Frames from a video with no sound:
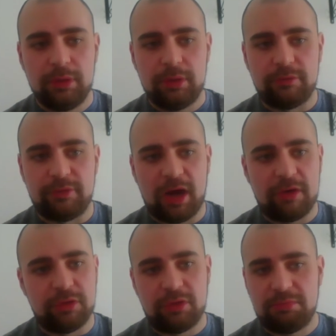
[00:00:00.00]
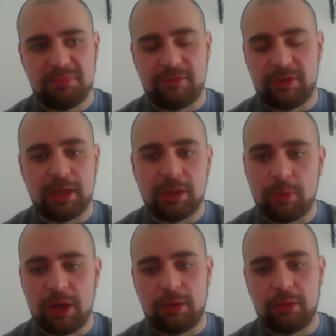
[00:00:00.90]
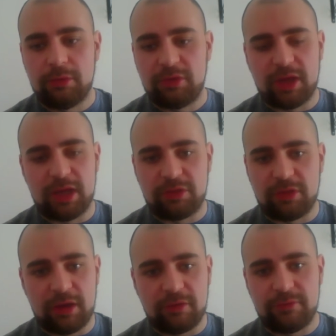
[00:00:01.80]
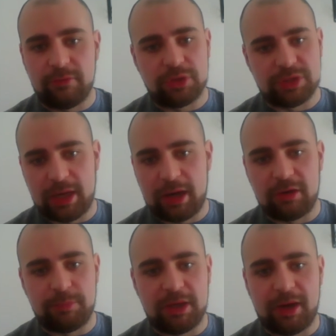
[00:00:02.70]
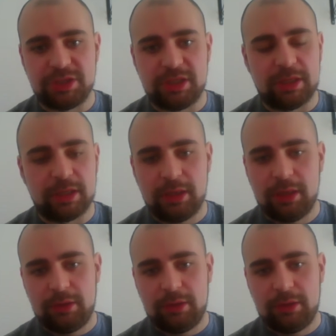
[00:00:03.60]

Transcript: a virus, if you eat well, stay safe, wash your hands, be hygienic,